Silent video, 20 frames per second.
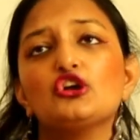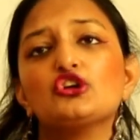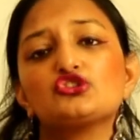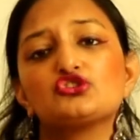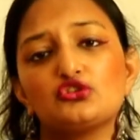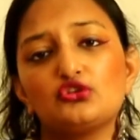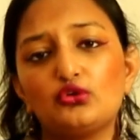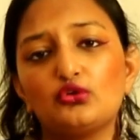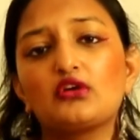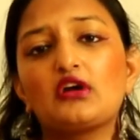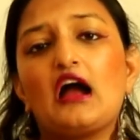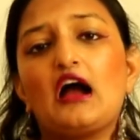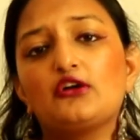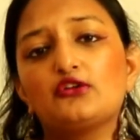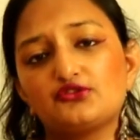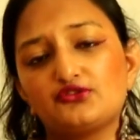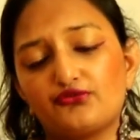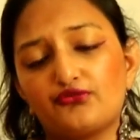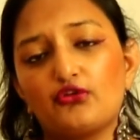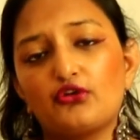So look
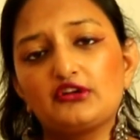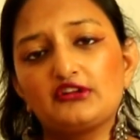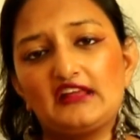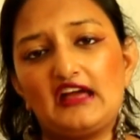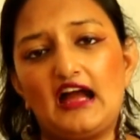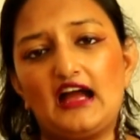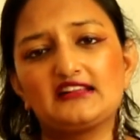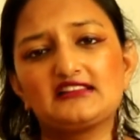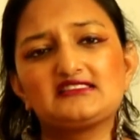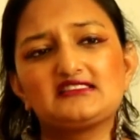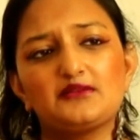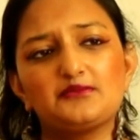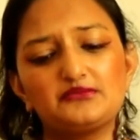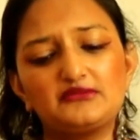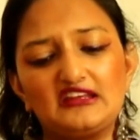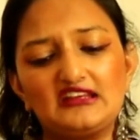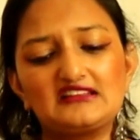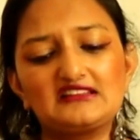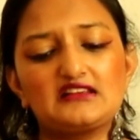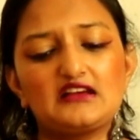out for that. Some
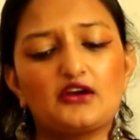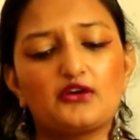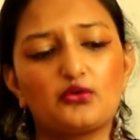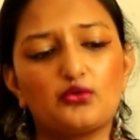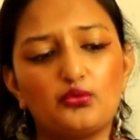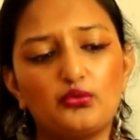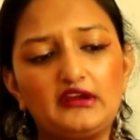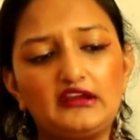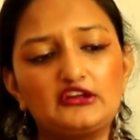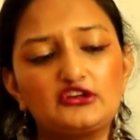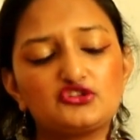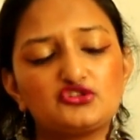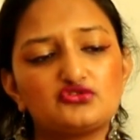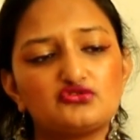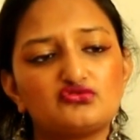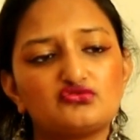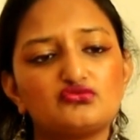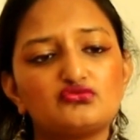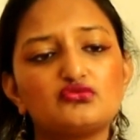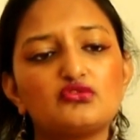things are going
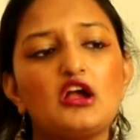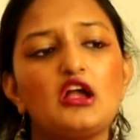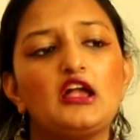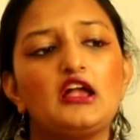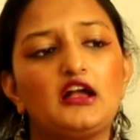to